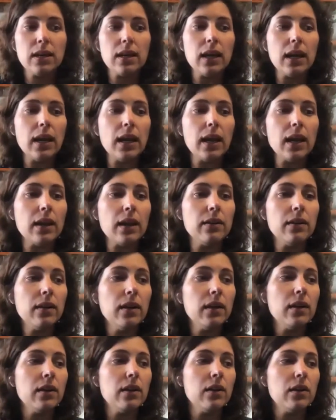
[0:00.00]
And
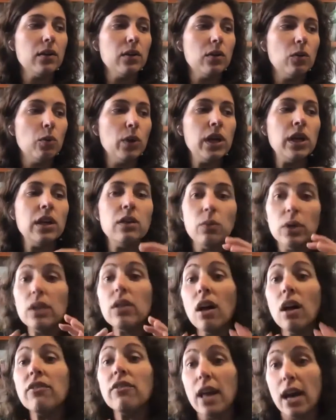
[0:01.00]
we, we
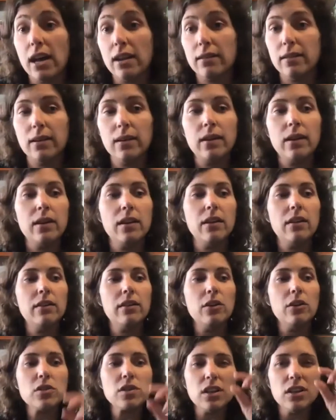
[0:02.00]
love that.
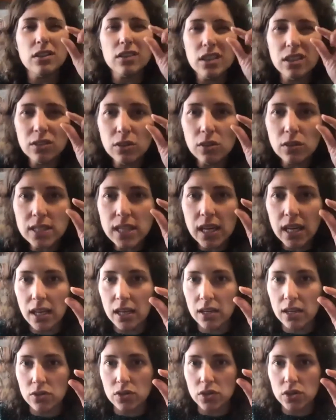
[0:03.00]
There's a little
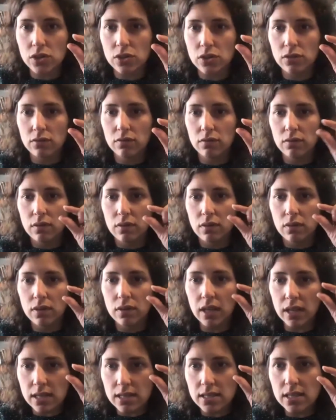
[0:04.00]
tinge
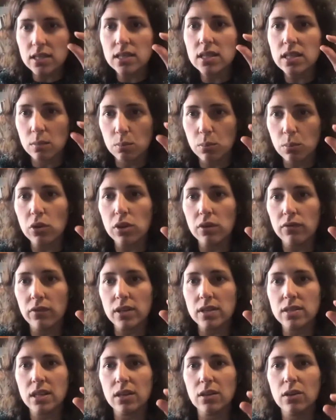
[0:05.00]
that exists in both of
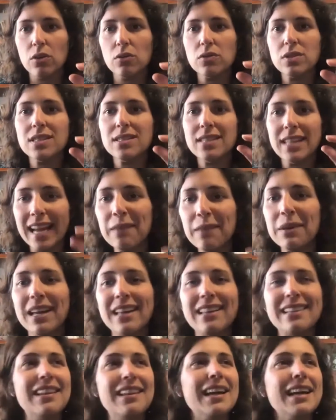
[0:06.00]
us that goes, damn
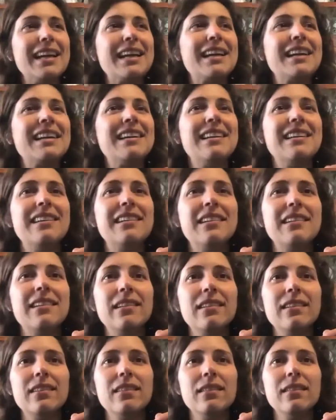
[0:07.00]
it, like
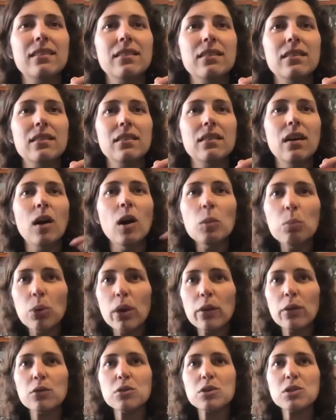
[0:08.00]
our
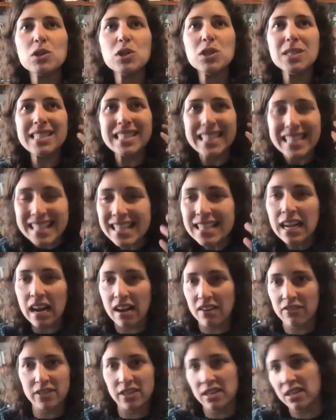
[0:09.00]
brothers didn't
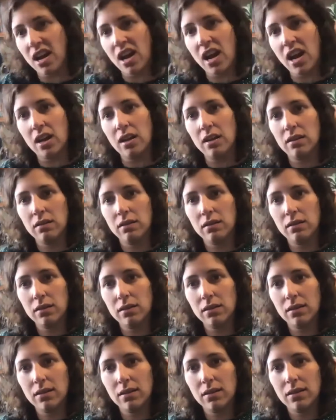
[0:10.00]
have to die.
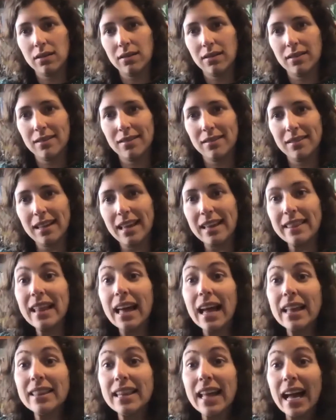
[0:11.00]
And,
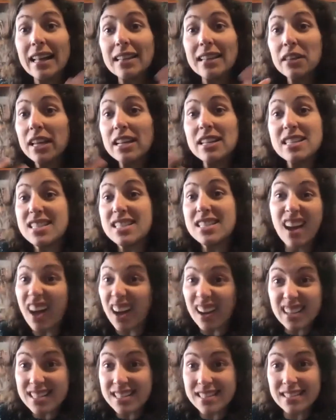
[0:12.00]
and that like
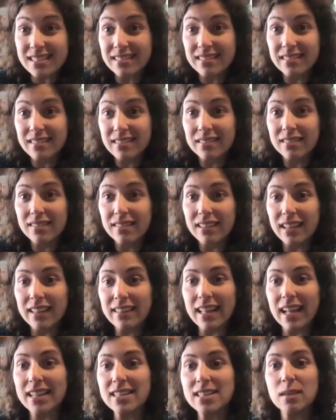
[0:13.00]
sucks. And that's yeah.